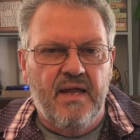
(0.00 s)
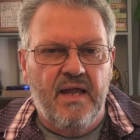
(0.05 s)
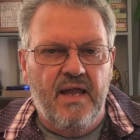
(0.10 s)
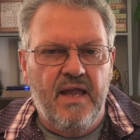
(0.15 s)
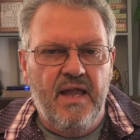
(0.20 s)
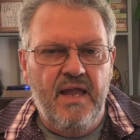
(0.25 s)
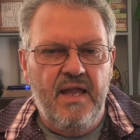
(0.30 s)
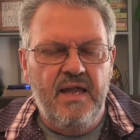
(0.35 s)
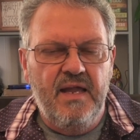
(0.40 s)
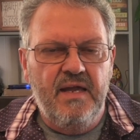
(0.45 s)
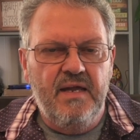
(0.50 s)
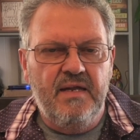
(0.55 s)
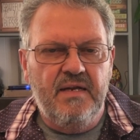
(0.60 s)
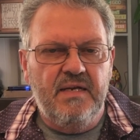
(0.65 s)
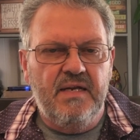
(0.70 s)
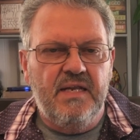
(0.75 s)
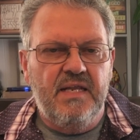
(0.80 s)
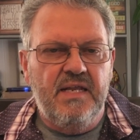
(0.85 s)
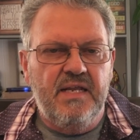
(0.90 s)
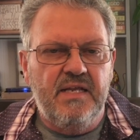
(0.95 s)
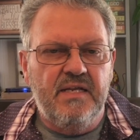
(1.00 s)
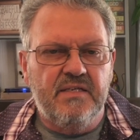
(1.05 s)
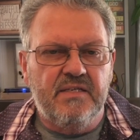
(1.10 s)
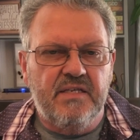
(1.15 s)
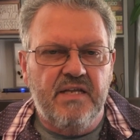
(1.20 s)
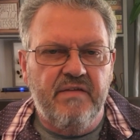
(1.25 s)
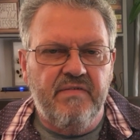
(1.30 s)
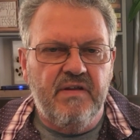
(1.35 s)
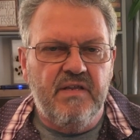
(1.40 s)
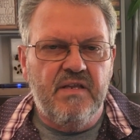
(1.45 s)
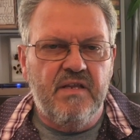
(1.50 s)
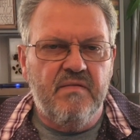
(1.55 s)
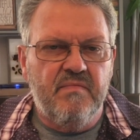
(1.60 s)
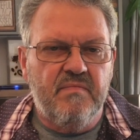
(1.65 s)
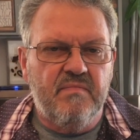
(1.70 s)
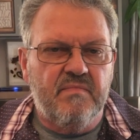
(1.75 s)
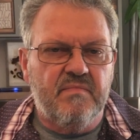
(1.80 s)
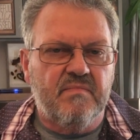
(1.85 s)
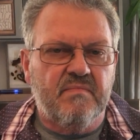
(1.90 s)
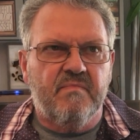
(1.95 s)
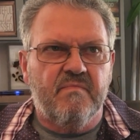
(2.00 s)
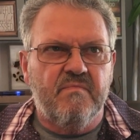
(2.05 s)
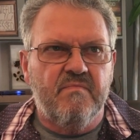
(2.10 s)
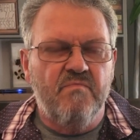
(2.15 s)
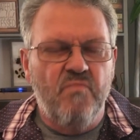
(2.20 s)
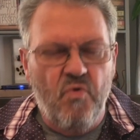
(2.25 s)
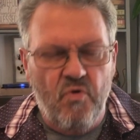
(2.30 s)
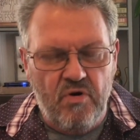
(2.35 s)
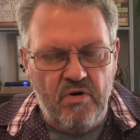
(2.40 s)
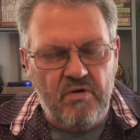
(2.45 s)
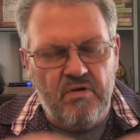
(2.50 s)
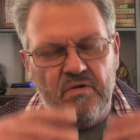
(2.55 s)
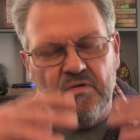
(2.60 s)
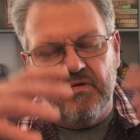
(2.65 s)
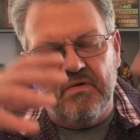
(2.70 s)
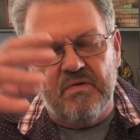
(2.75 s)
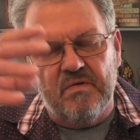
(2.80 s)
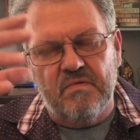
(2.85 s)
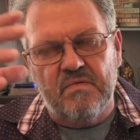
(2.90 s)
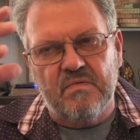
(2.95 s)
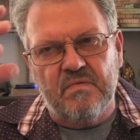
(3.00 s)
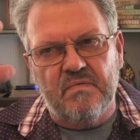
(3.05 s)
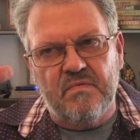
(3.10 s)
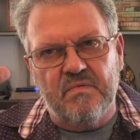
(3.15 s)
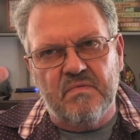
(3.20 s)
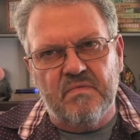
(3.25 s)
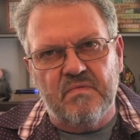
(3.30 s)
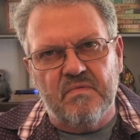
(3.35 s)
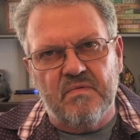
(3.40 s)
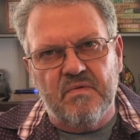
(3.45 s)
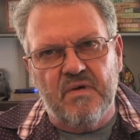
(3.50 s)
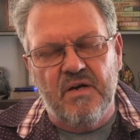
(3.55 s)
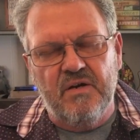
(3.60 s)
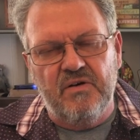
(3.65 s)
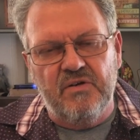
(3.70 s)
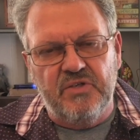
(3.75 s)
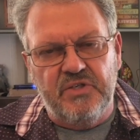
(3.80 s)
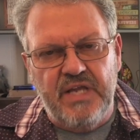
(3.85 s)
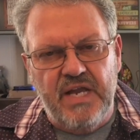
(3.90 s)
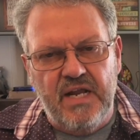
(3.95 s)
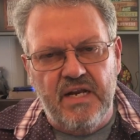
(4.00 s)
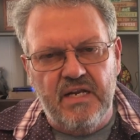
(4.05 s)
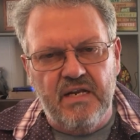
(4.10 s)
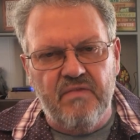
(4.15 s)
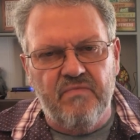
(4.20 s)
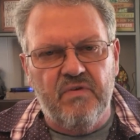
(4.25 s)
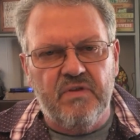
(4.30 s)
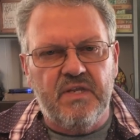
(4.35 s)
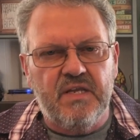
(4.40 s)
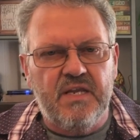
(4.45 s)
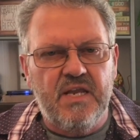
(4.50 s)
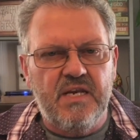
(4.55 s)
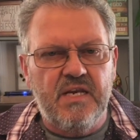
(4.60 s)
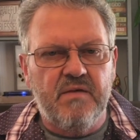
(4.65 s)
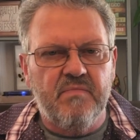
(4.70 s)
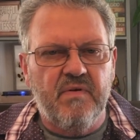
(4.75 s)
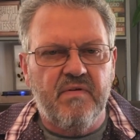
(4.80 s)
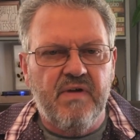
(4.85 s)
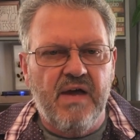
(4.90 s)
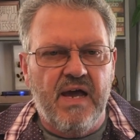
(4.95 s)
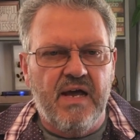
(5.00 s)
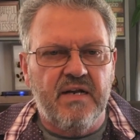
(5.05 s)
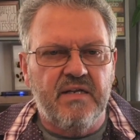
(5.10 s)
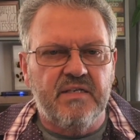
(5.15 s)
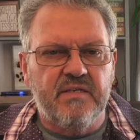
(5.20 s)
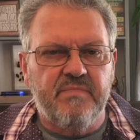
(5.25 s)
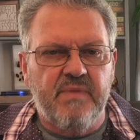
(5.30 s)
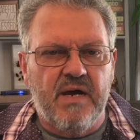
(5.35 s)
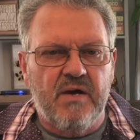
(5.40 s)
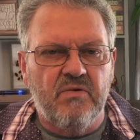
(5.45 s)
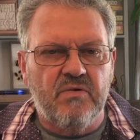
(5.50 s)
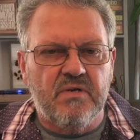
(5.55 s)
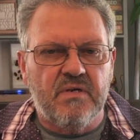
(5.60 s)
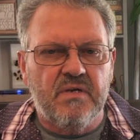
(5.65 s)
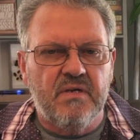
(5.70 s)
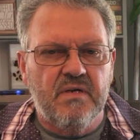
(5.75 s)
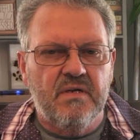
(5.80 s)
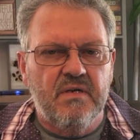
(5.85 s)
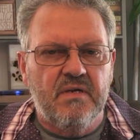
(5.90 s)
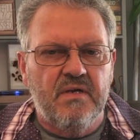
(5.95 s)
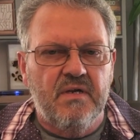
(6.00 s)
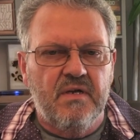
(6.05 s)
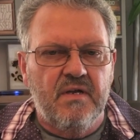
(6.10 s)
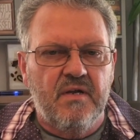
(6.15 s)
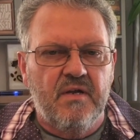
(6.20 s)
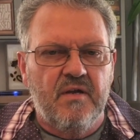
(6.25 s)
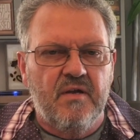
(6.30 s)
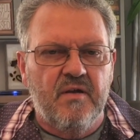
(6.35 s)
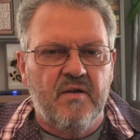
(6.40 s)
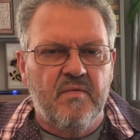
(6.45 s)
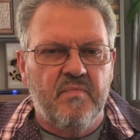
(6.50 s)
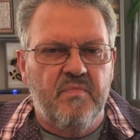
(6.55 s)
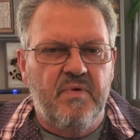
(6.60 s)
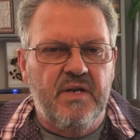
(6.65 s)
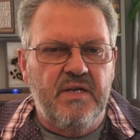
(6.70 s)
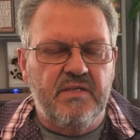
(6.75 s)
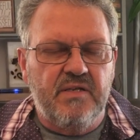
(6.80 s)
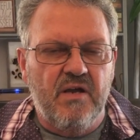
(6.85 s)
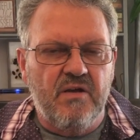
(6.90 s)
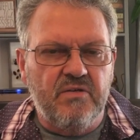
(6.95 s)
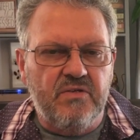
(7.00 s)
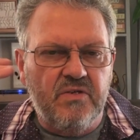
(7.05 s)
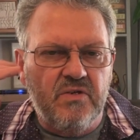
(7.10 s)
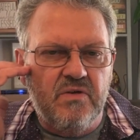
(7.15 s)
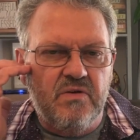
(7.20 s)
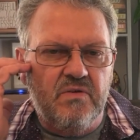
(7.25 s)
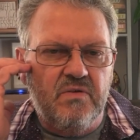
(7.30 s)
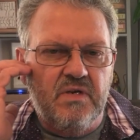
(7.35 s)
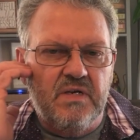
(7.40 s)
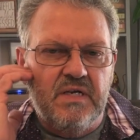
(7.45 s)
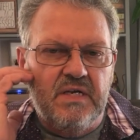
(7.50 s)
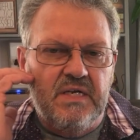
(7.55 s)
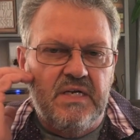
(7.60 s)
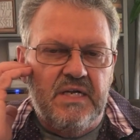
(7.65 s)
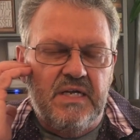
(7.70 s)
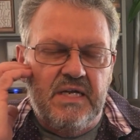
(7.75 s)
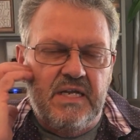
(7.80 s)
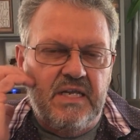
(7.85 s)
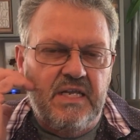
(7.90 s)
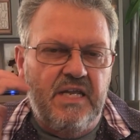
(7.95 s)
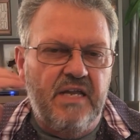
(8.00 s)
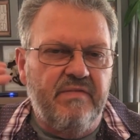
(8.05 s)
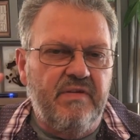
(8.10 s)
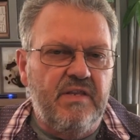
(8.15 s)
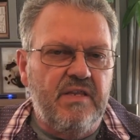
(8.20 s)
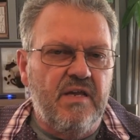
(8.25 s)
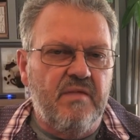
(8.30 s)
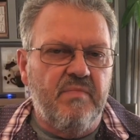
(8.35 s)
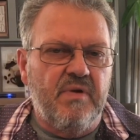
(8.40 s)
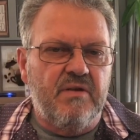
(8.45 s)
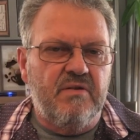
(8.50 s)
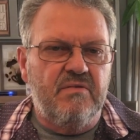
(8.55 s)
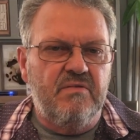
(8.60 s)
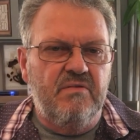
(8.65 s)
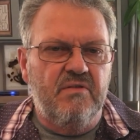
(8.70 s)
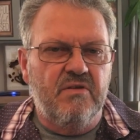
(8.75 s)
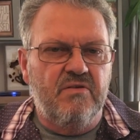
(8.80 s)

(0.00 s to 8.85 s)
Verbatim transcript: and he is giving them more understanding of what the kingdom of God is about, but he's also giving them a, the